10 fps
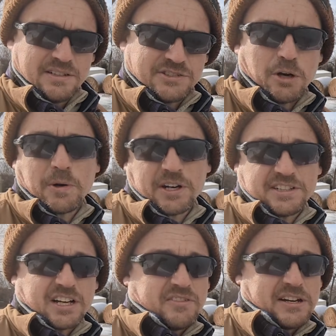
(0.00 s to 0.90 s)
So we're going
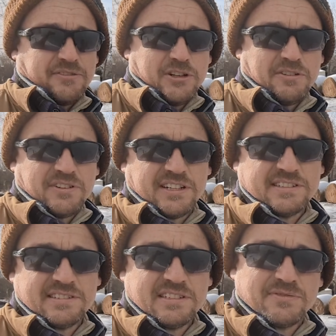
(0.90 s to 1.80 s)
to talk about a few different
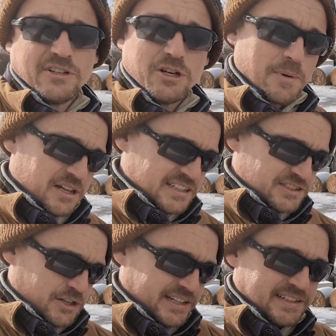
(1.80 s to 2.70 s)
things in this video, but let's
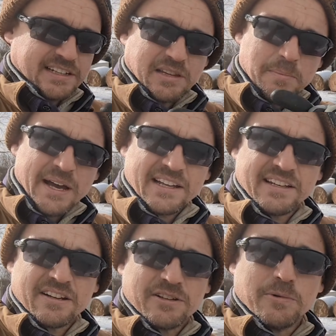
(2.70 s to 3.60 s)
go ahead and get the math
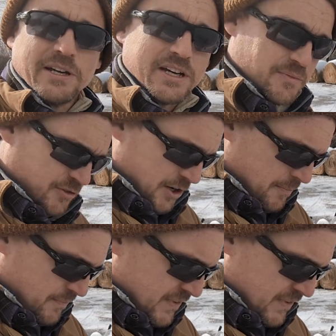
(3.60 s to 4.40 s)
out of the way up front.